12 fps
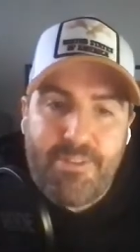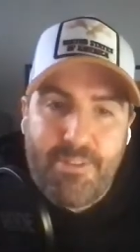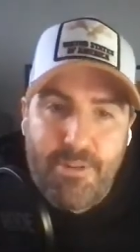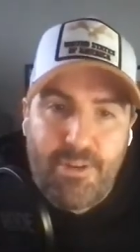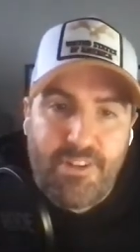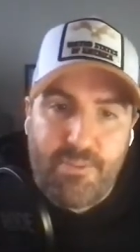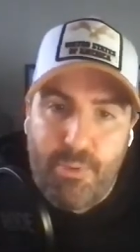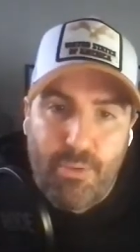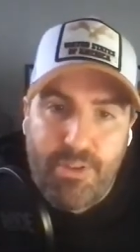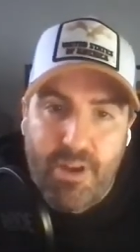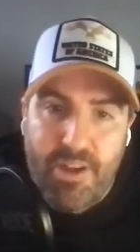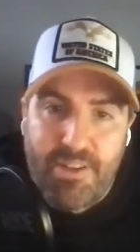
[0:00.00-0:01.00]
But I absolutely
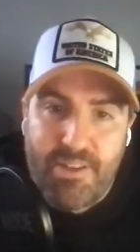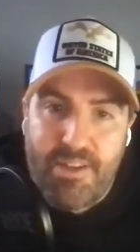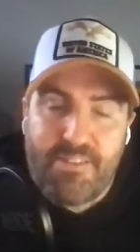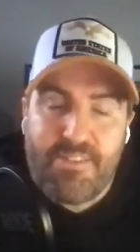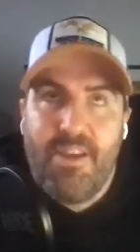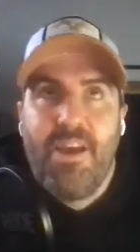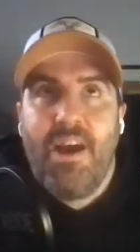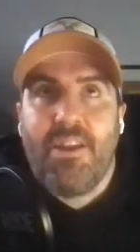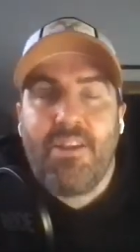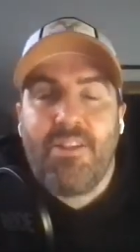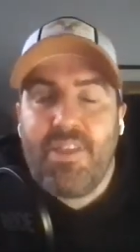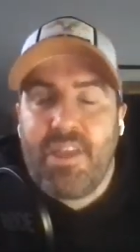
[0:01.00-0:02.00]
support the ideas,
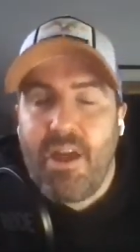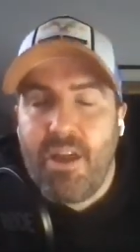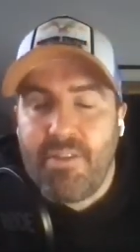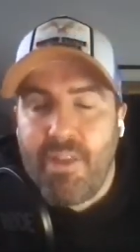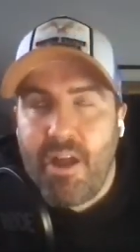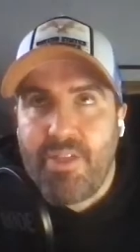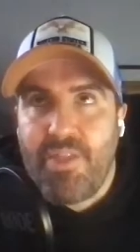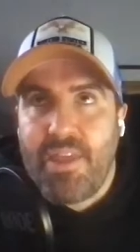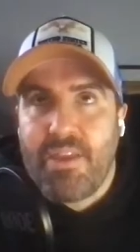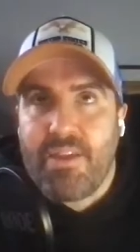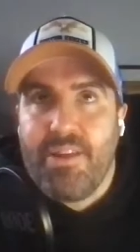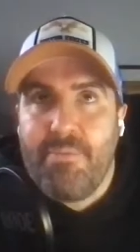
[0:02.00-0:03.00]
and I
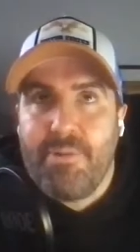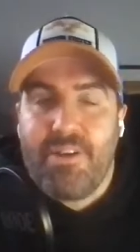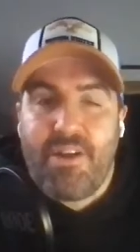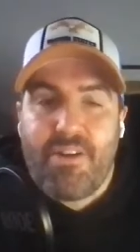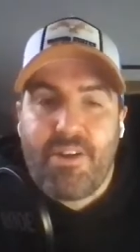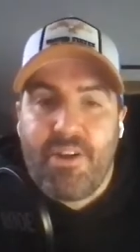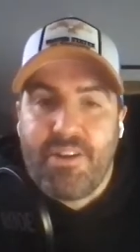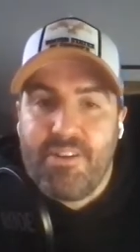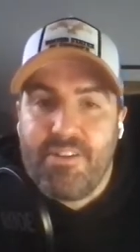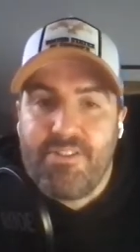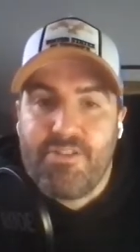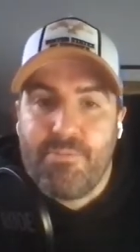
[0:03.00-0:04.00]
think libertarian
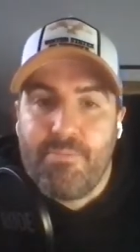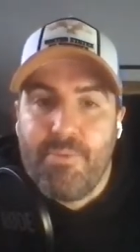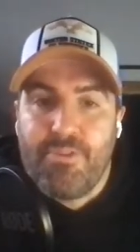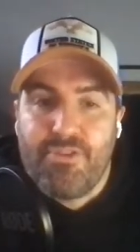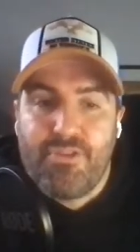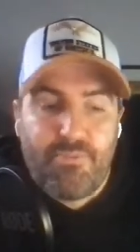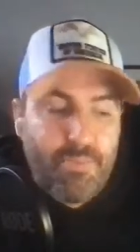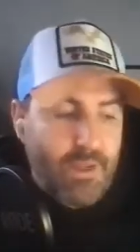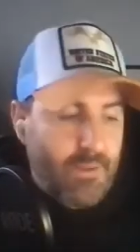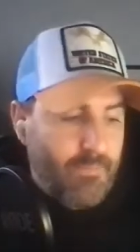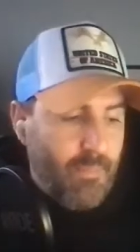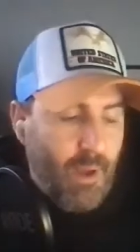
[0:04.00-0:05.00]
ideas
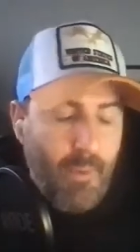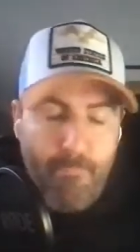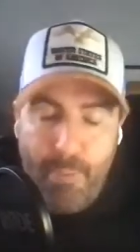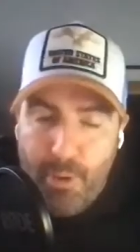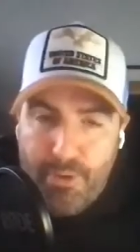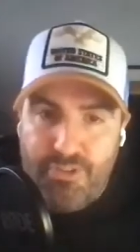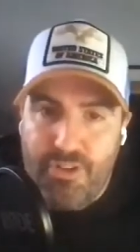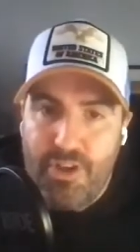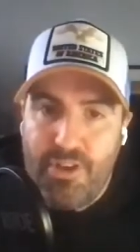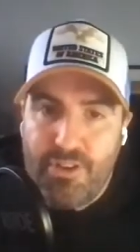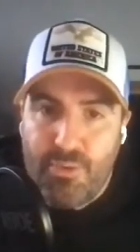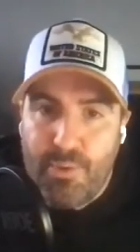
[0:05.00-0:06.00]
should be
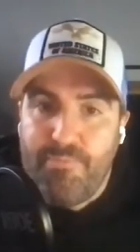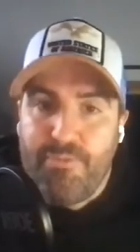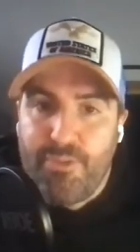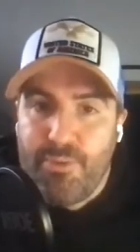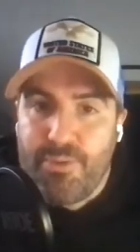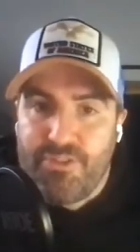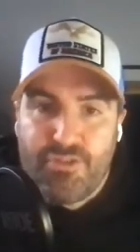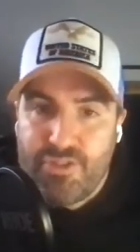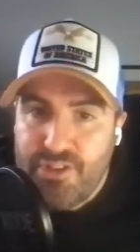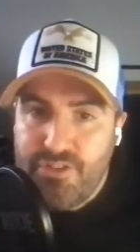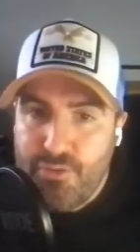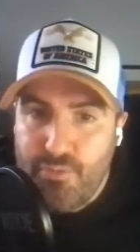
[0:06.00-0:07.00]
pushed to
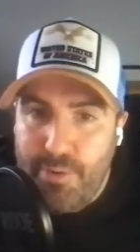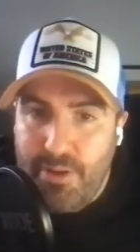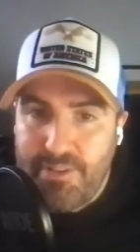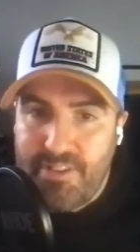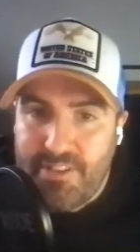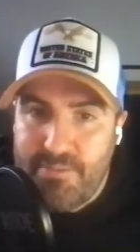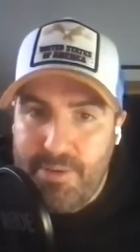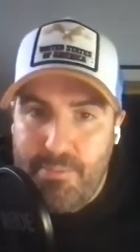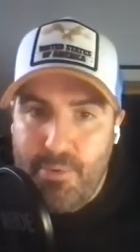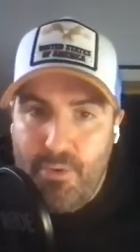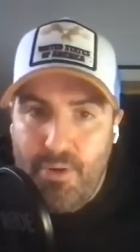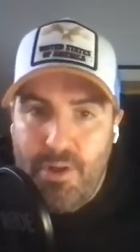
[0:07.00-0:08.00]
influence traditional
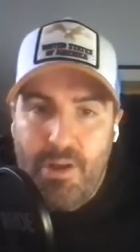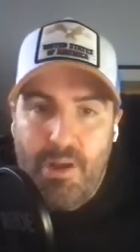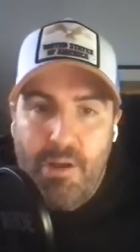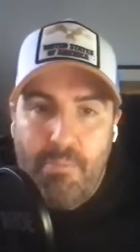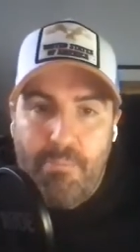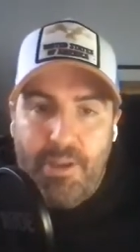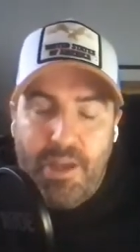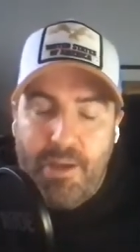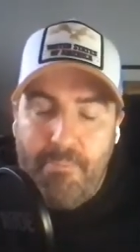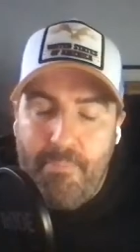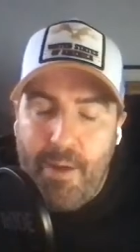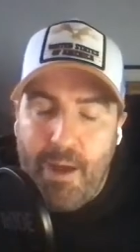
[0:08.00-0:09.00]
politics a bit more.
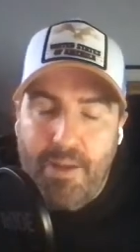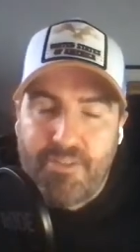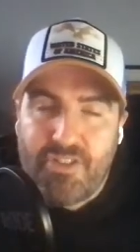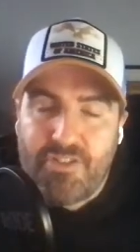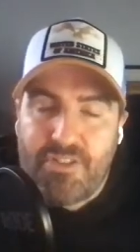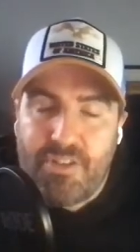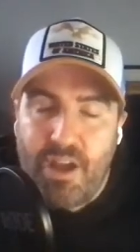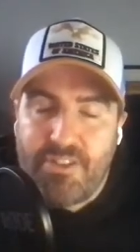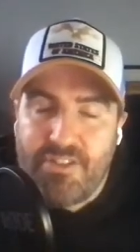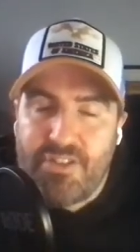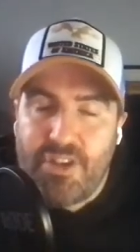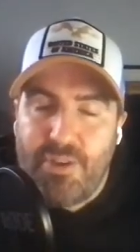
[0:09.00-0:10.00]
But I just
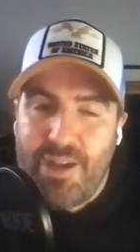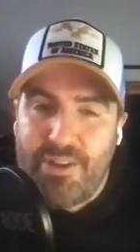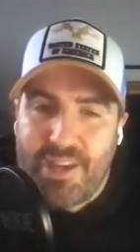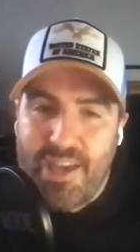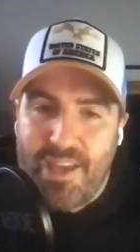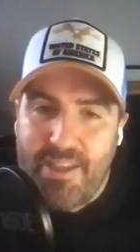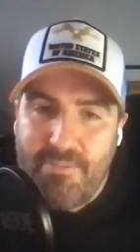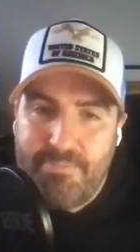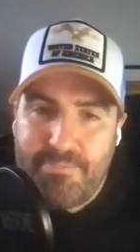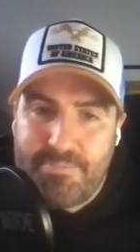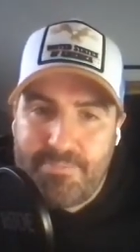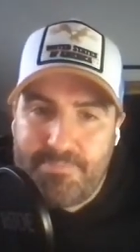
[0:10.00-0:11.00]
don't know how you get
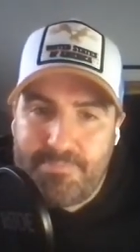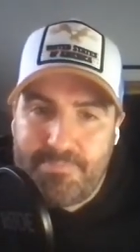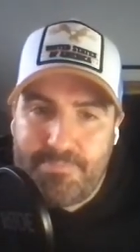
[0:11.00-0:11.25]
there.